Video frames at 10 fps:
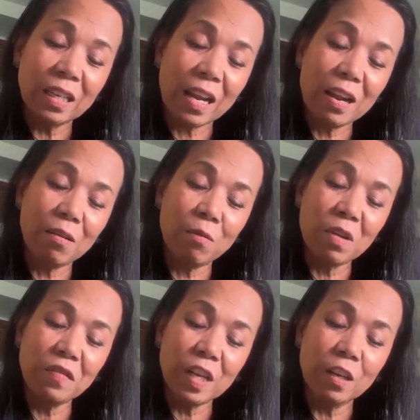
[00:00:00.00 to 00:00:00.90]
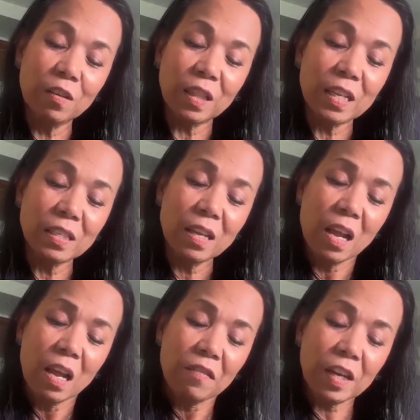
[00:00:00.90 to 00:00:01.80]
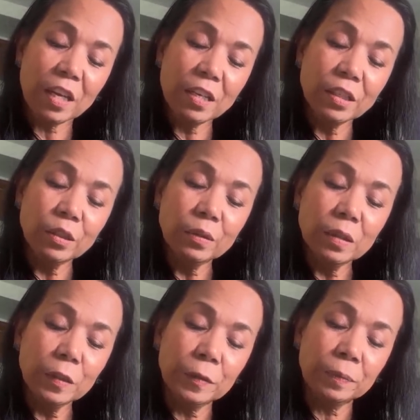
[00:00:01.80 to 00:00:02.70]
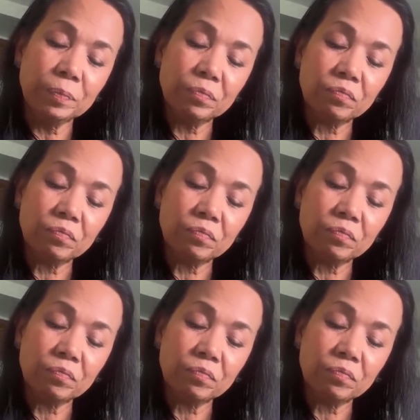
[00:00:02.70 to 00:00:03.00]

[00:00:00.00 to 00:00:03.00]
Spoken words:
Okay, once we cook this, we can do